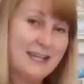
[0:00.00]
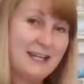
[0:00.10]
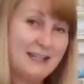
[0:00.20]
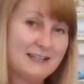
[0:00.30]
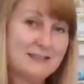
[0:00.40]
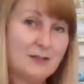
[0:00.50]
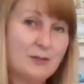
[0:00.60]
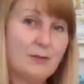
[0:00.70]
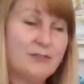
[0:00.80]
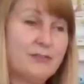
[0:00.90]
That is the
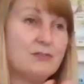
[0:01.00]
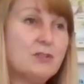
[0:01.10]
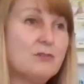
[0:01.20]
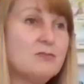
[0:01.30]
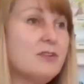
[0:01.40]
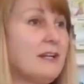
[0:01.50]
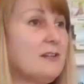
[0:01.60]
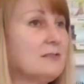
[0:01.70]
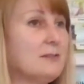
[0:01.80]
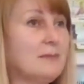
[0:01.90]
goal. So don't try to
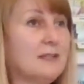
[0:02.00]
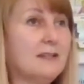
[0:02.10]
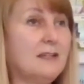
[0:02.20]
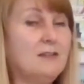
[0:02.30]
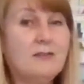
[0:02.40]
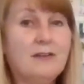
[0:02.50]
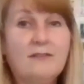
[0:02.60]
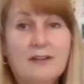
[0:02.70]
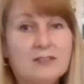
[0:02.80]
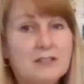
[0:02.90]
do something that you have
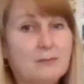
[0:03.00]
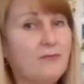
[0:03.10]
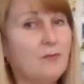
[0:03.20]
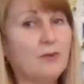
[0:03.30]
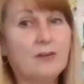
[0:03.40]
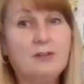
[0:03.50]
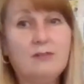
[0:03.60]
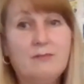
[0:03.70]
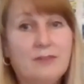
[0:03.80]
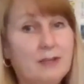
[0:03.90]
never done before or
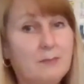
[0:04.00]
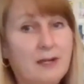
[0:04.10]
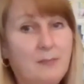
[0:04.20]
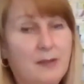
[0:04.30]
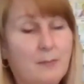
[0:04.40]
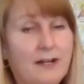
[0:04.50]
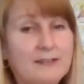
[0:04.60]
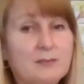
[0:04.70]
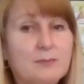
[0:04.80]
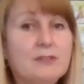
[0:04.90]
you think might be
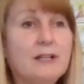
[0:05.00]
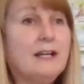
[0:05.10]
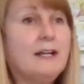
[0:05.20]
impossible.